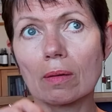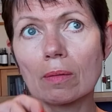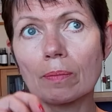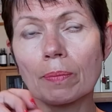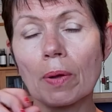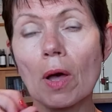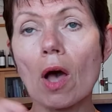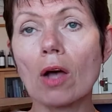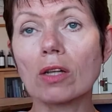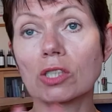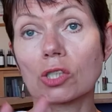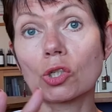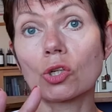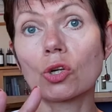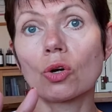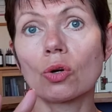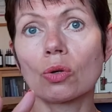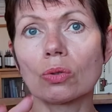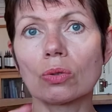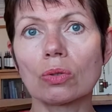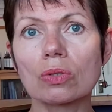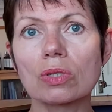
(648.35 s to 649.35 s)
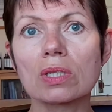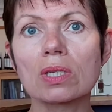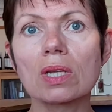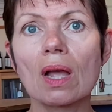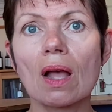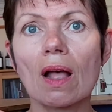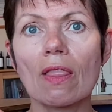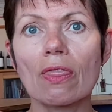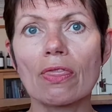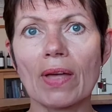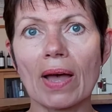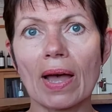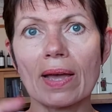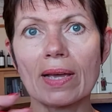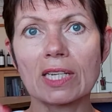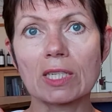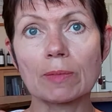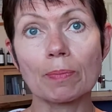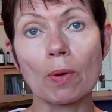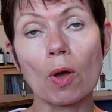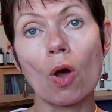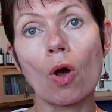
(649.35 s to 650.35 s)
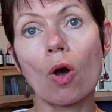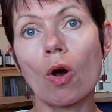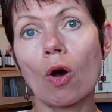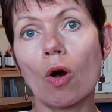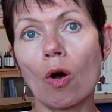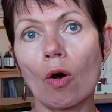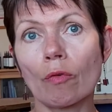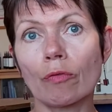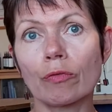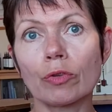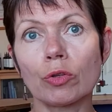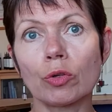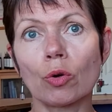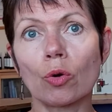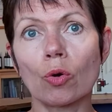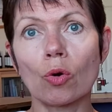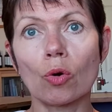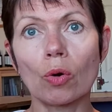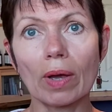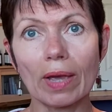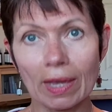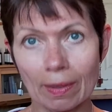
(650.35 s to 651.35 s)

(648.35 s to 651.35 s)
particles that is part of your